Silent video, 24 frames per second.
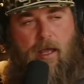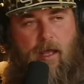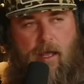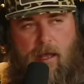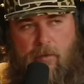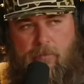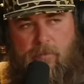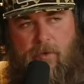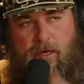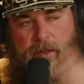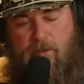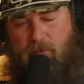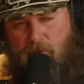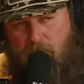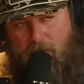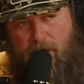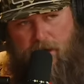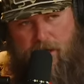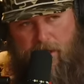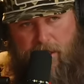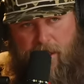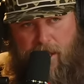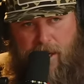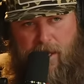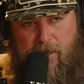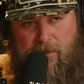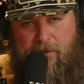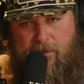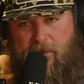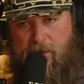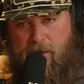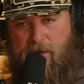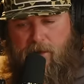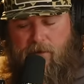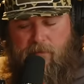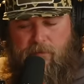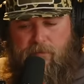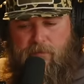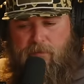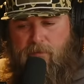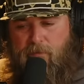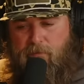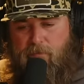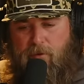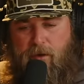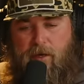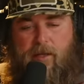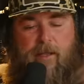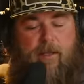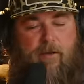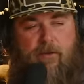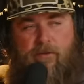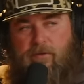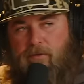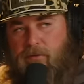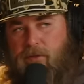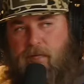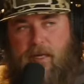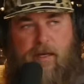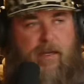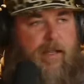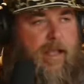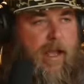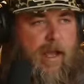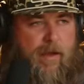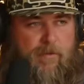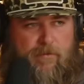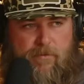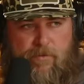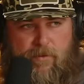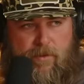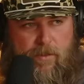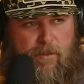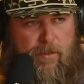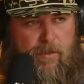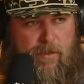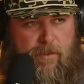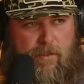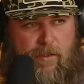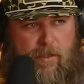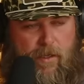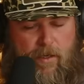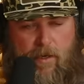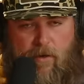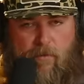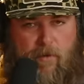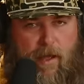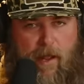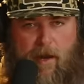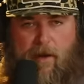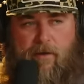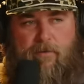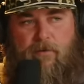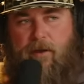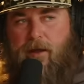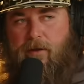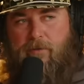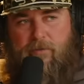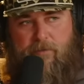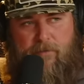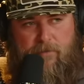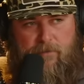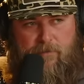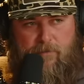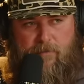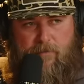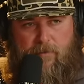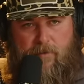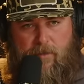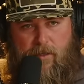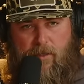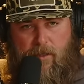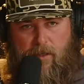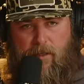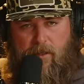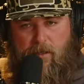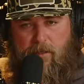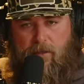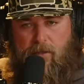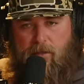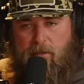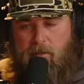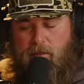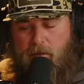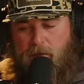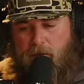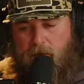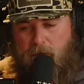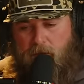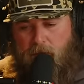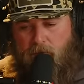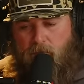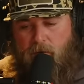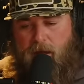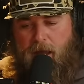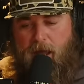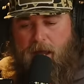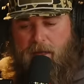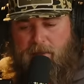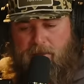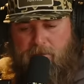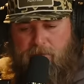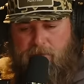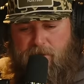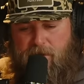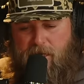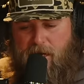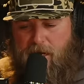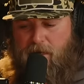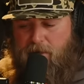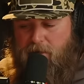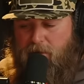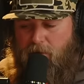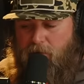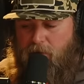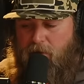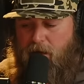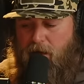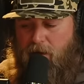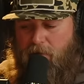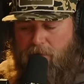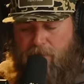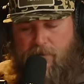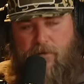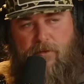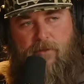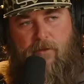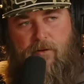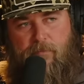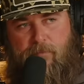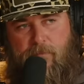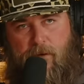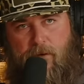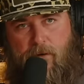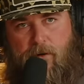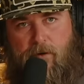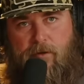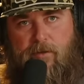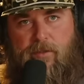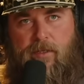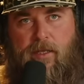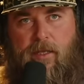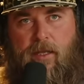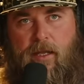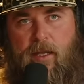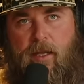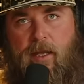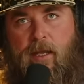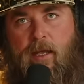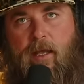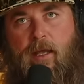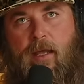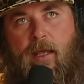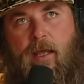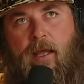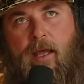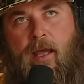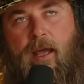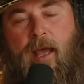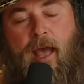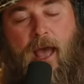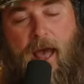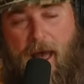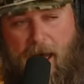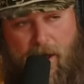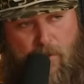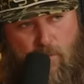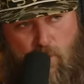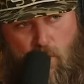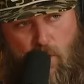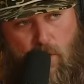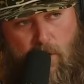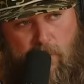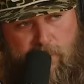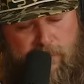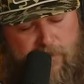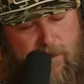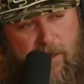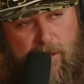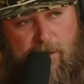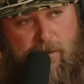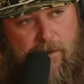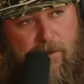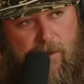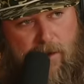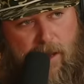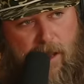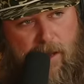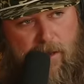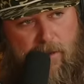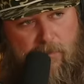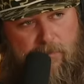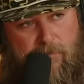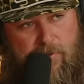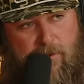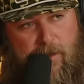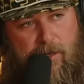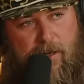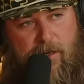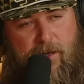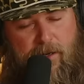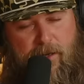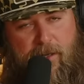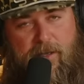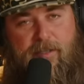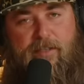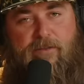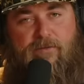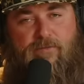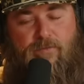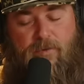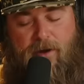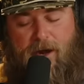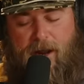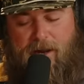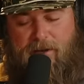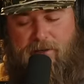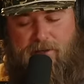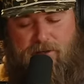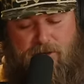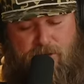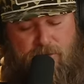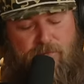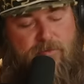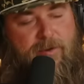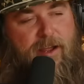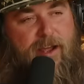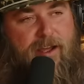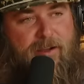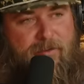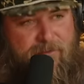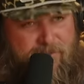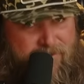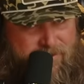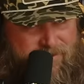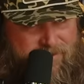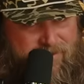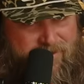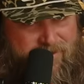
I'm gonna throw out a guess of we probably killed ten cows. Anyway, I don't know. Uh, we had some stands that were kind of further apart. I wolfed it. I completely. This is what I do know.